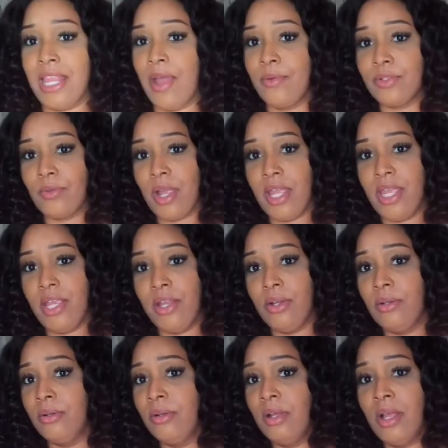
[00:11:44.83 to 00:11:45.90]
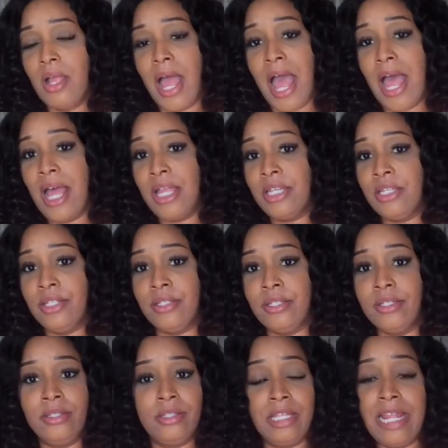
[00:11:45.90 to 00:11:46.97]
that was right here, I
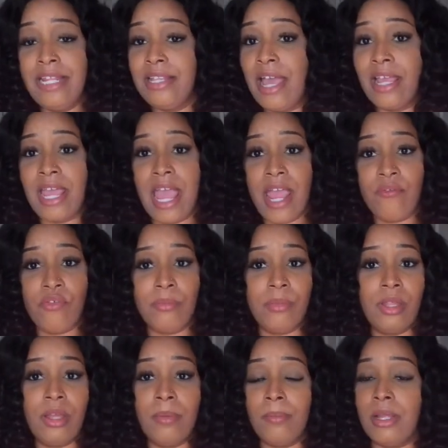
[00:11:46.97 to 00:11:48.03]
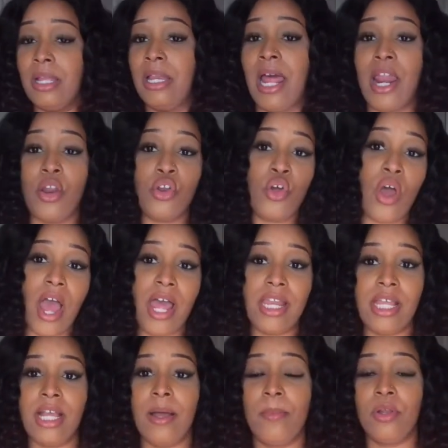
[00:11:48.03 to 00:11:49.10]
think that came from them, and I don't know how it
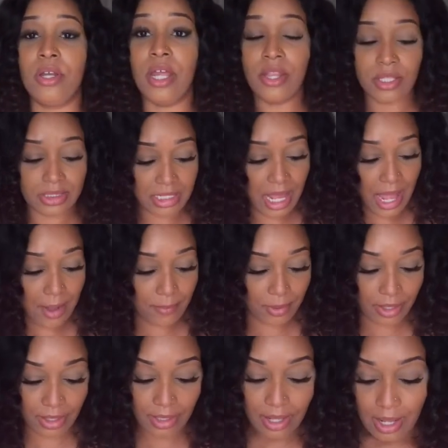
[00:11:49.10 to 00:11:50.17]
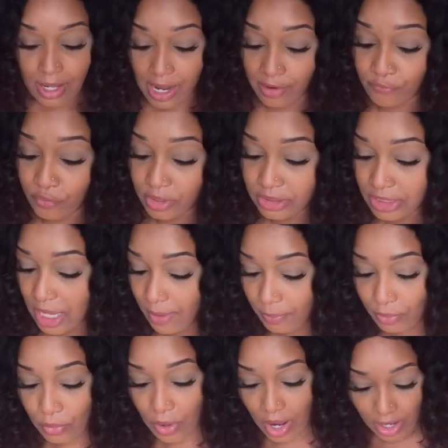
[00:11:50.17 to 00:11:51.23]
didn't come on the other side, but like for
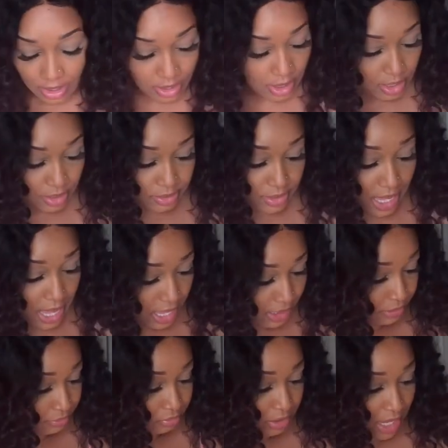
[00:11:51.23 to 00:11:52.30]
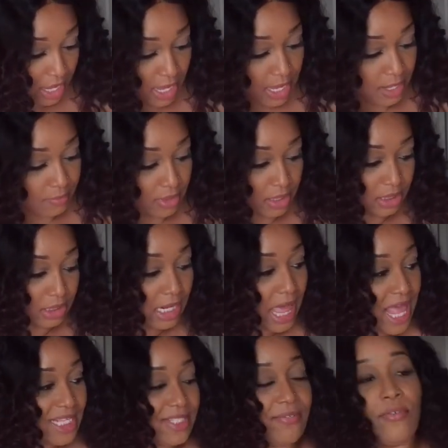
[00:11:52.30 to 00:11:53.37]
example, that came and it
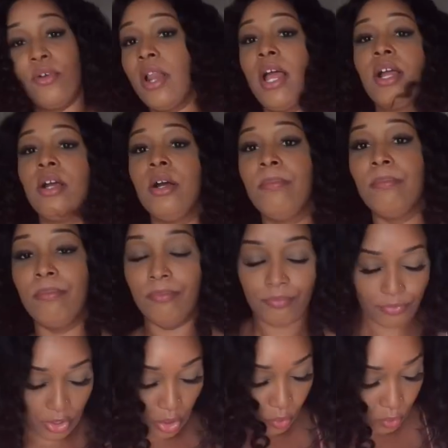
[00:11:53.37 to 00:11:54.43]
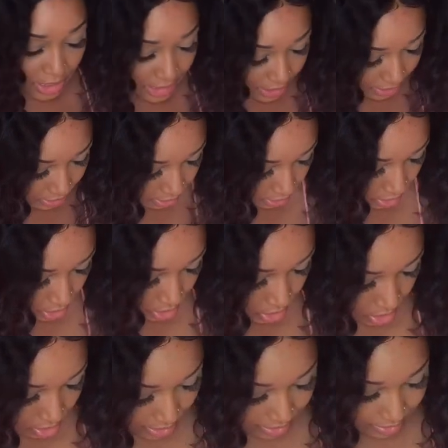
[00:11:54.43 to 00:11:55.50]
lasted for like a week.
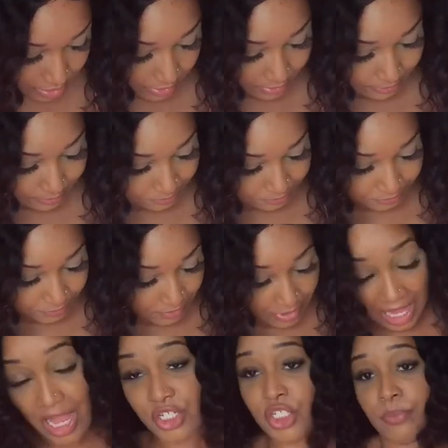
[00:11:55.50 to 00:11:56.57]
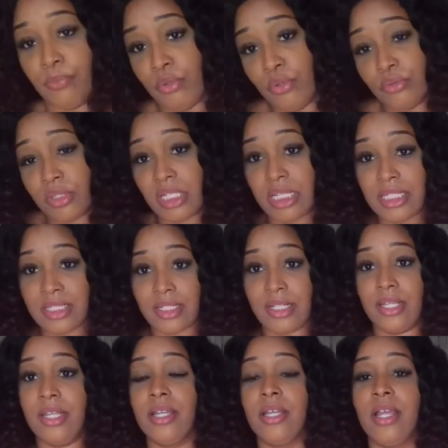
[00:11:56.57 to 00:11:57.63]
I just bruise
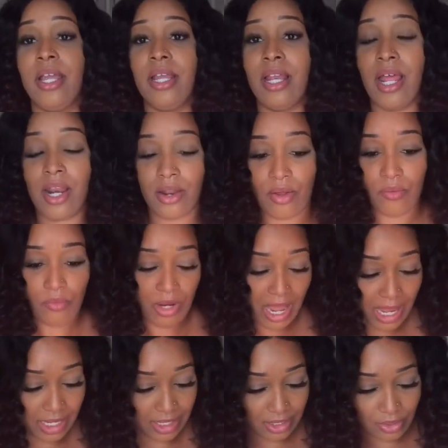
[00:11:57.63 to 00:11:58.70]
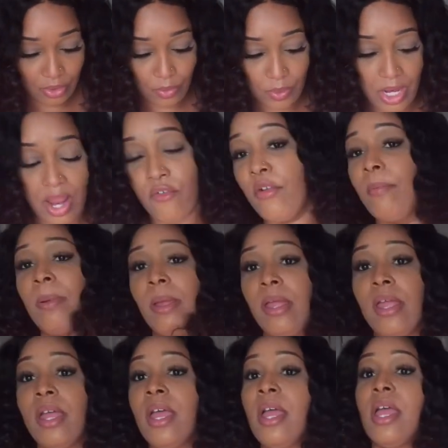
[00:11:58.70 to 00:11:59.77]
easily and I don't like it or whatever,
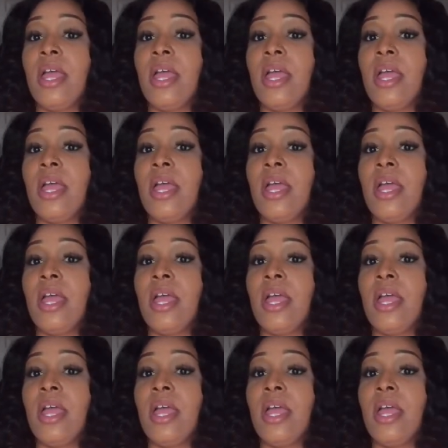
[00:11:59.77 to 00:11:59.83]
but